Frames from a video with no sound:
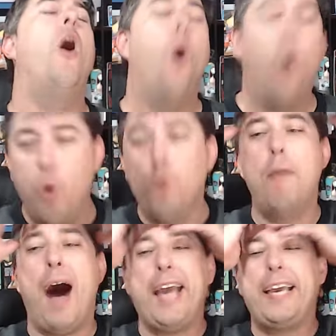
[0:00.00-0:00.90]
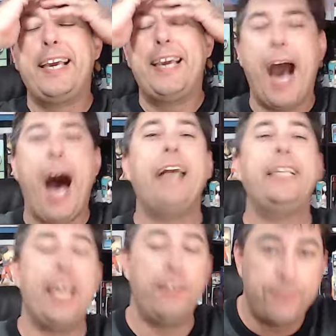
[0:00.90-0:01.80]
Oh my God,
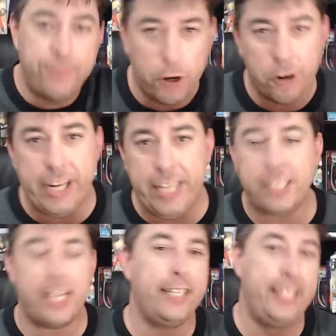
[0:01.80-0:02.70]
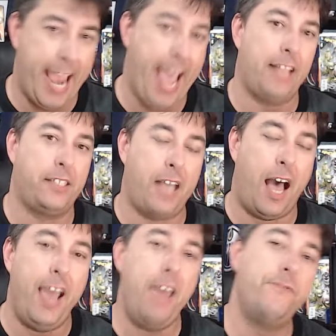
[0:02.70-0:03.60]
can furries dance?
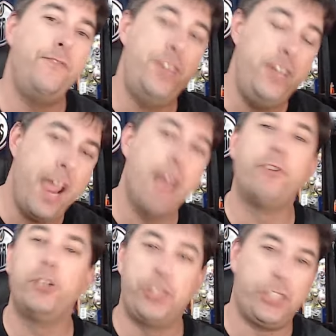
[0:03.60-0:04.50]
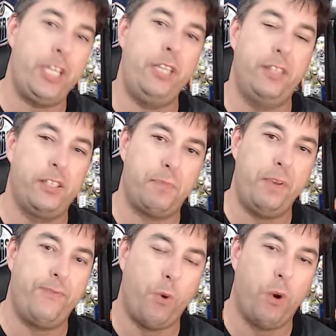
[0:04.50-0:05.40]
I have never seen this
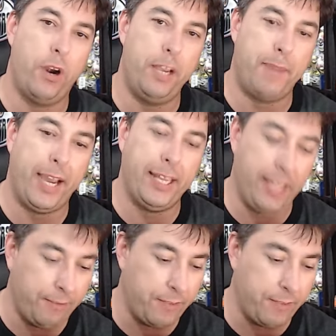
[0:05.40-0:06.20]
before in my life.